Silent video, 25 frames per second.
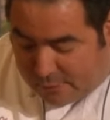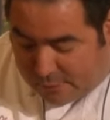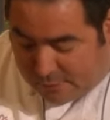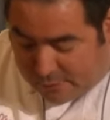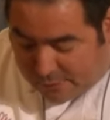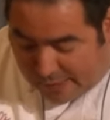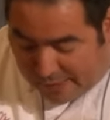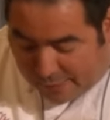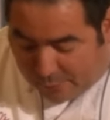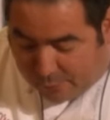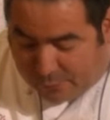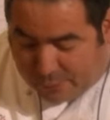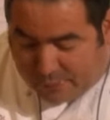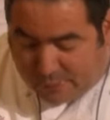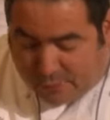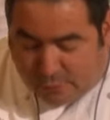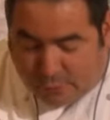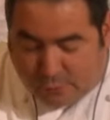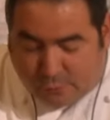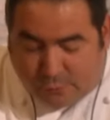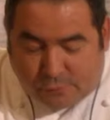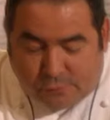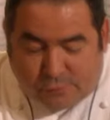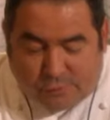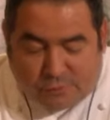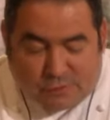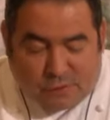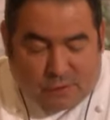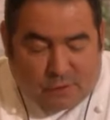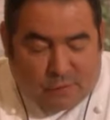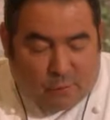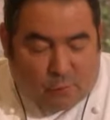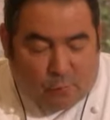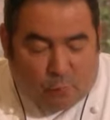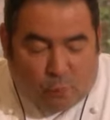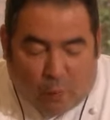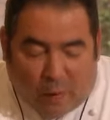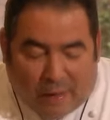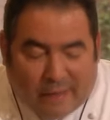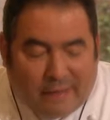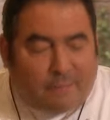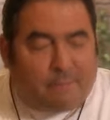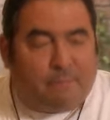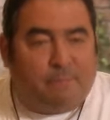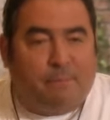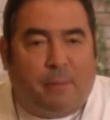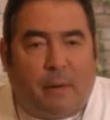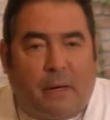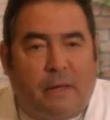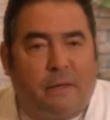that we use are the
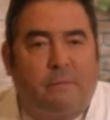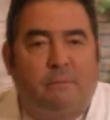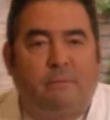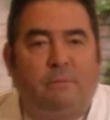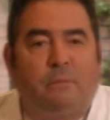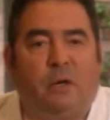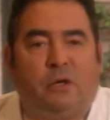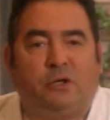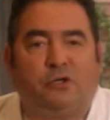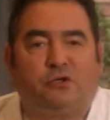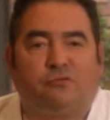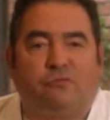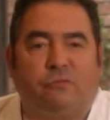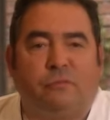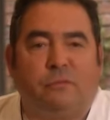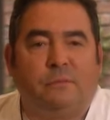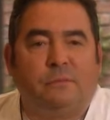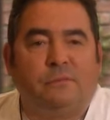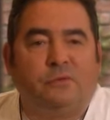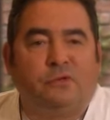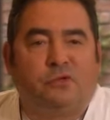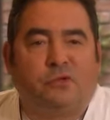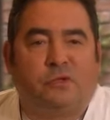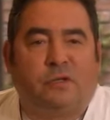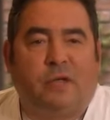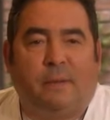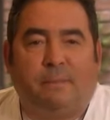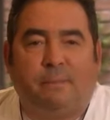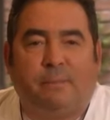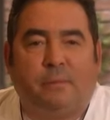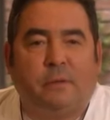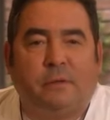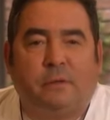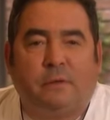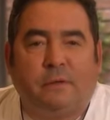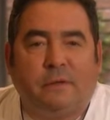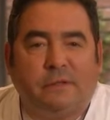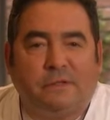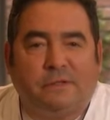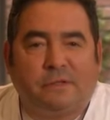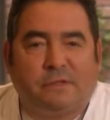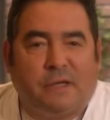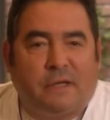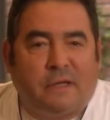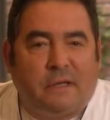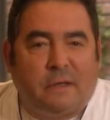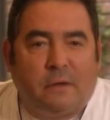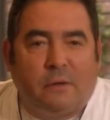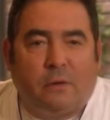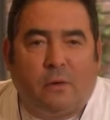white button mushrooms, typically
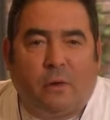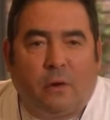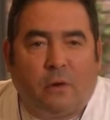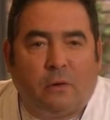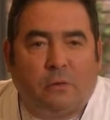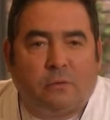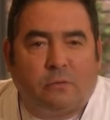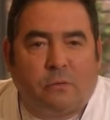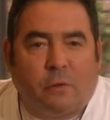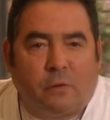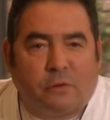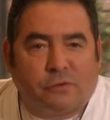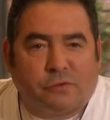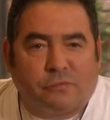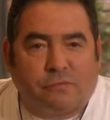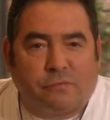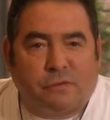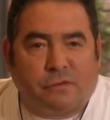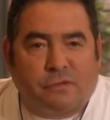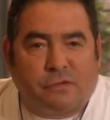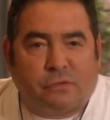seen in all grocery